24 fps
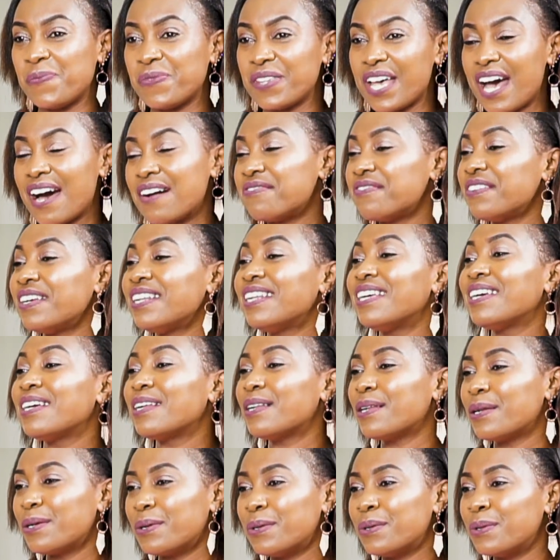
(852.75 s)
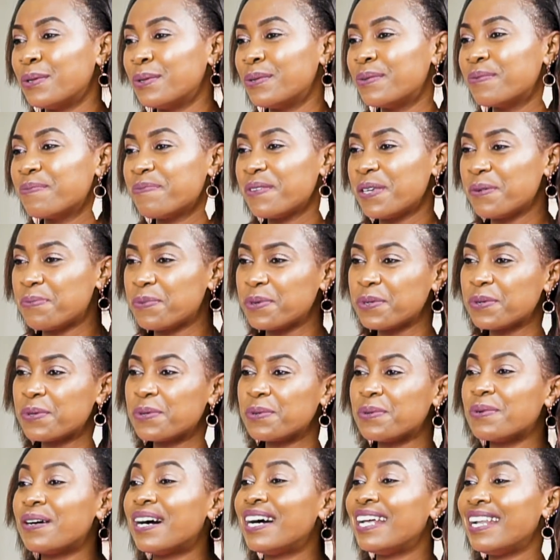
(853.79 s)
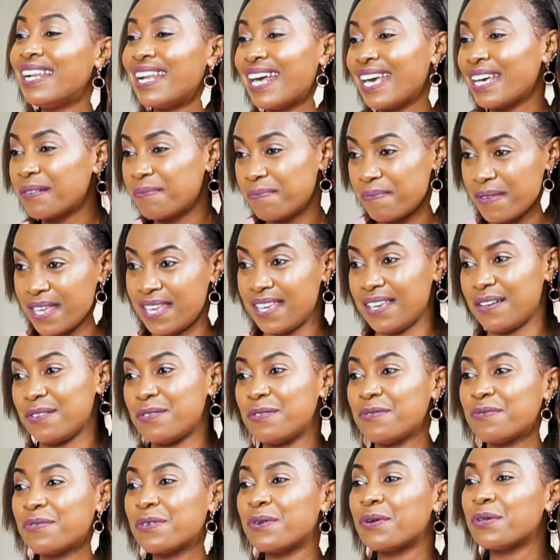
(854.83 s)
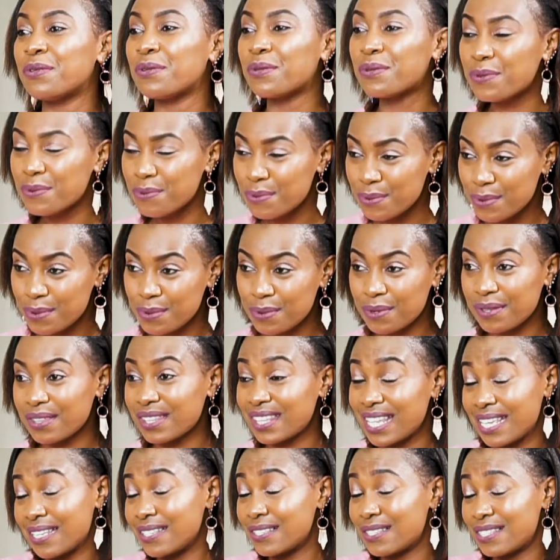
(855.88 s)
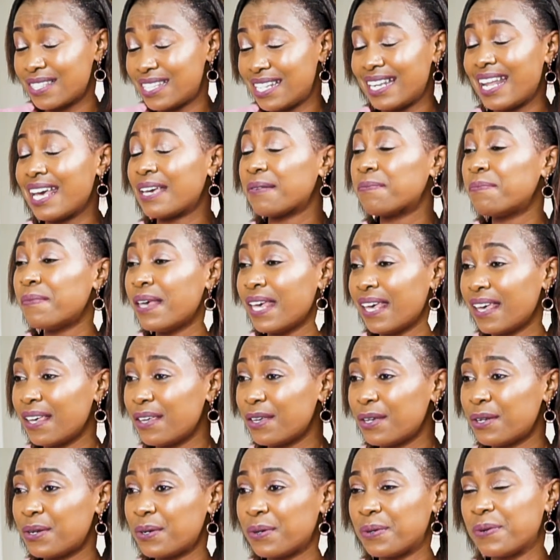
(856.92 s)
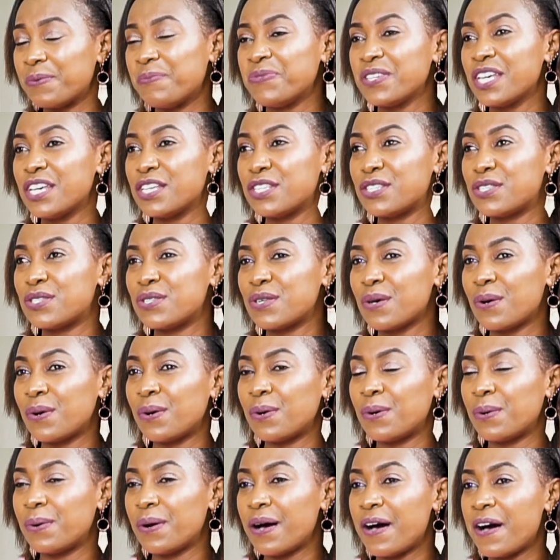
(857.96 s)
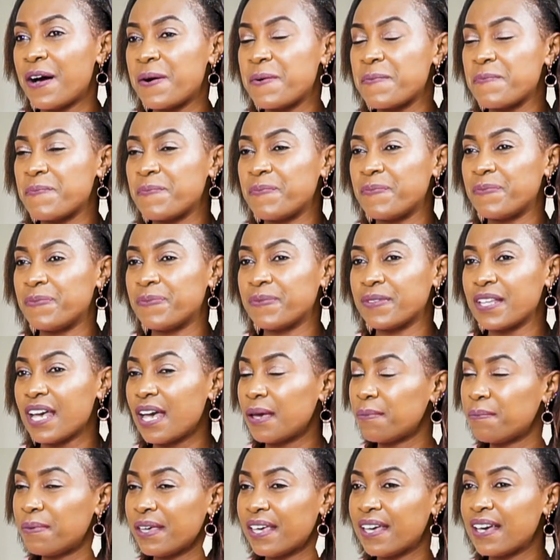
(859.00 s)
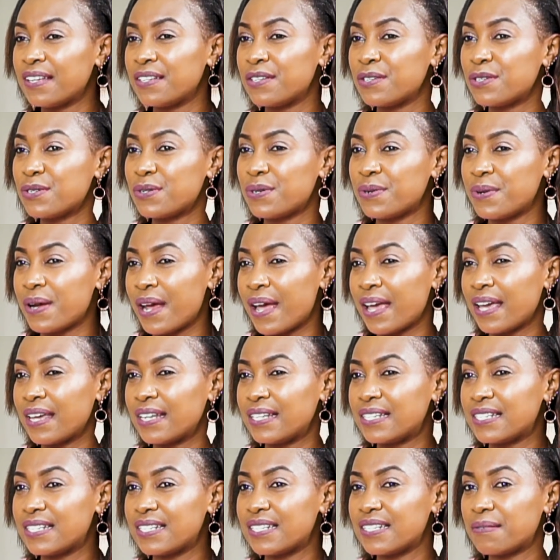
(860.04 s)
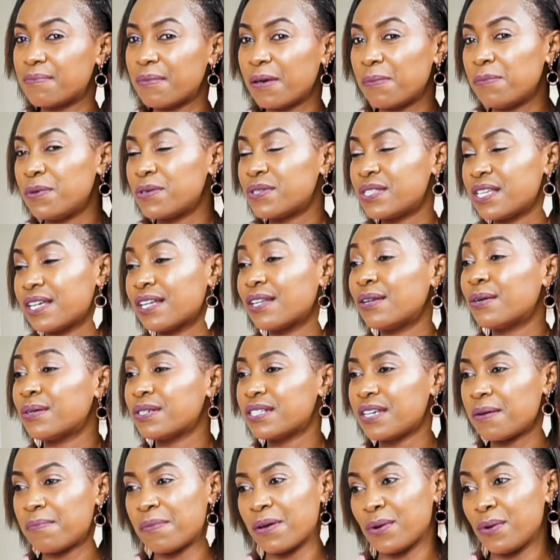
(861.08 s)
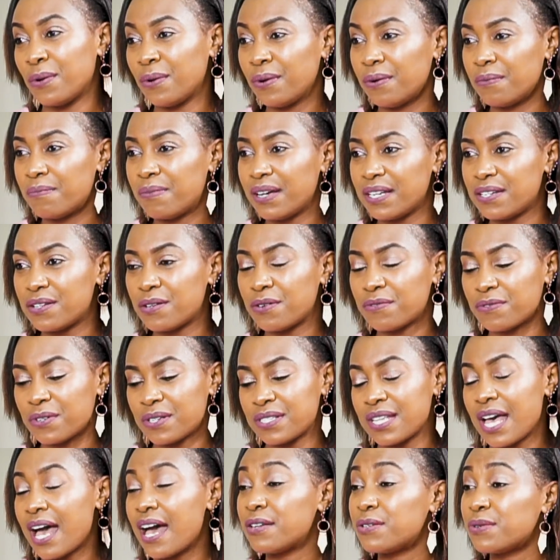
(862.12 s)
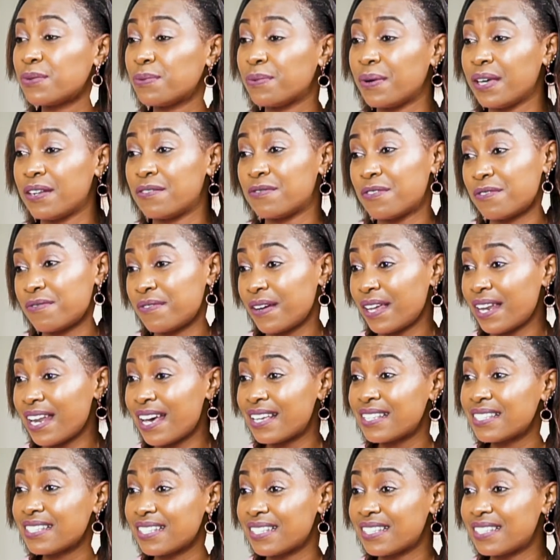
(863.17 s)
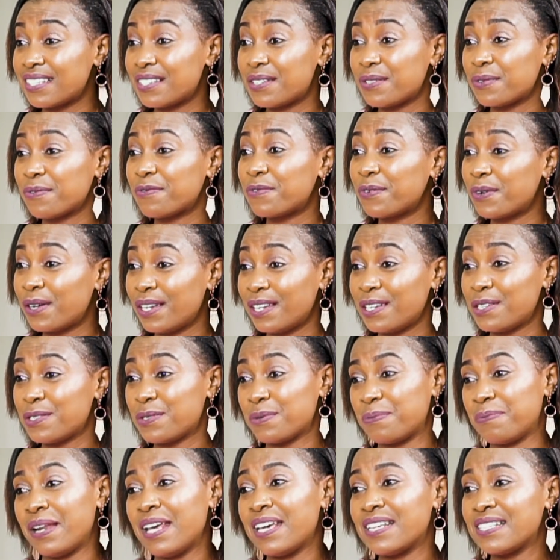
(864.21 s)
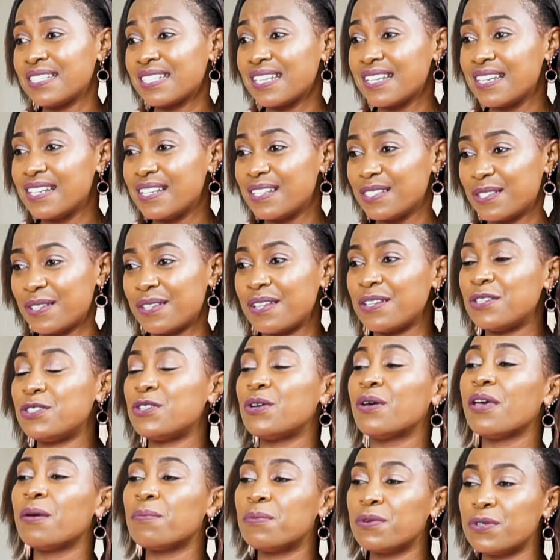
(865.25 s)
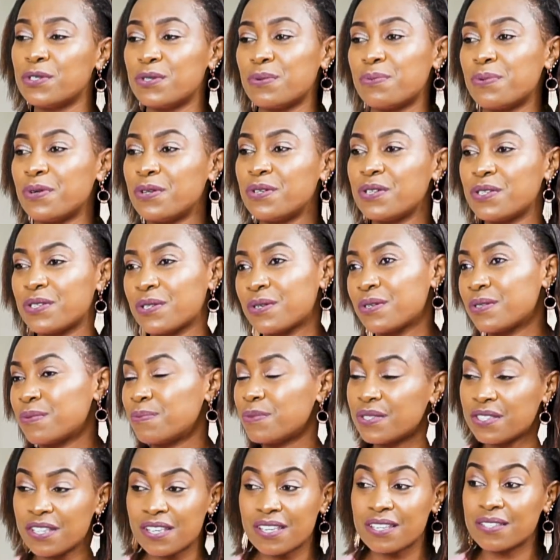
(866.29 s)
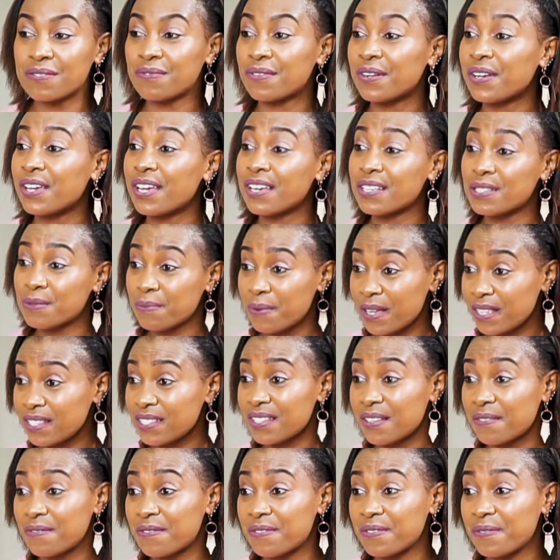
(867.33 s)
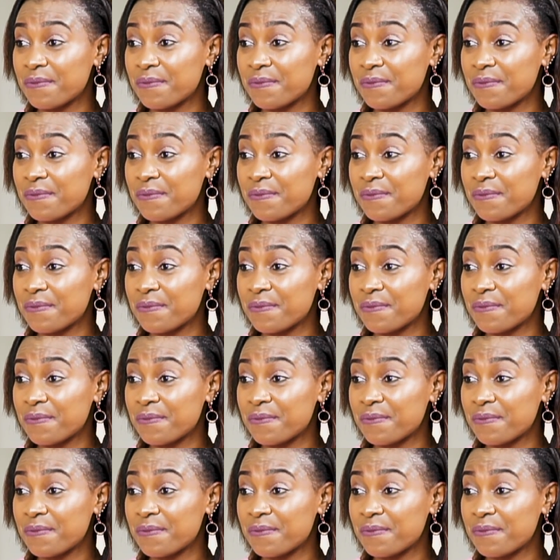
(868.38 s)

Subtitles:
are feeling low, people who are like me, who've gone through things like me, you know. So I began to write my music long time ago, but of course I had to wait for finances to fall into place so that you're able to produce, because music is very expensive.